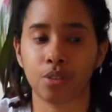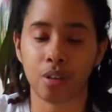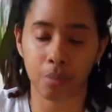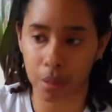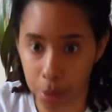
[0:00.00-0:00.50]

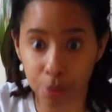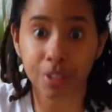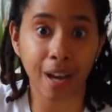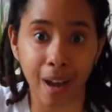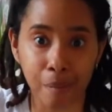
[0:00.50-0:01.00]
during my
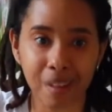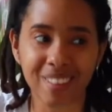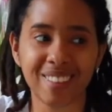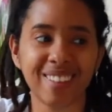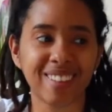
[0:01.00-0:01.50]
moontime,
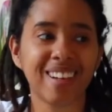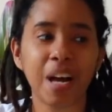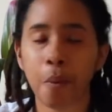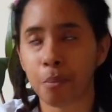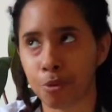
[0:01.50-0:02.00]

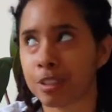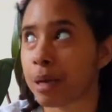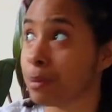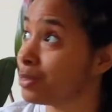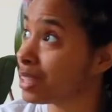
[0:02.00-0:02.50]

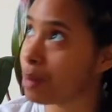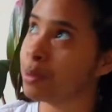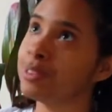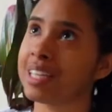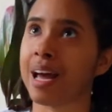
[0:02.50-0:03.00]

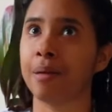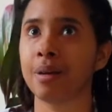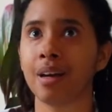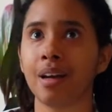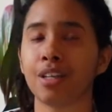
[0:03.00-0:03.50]
moontime.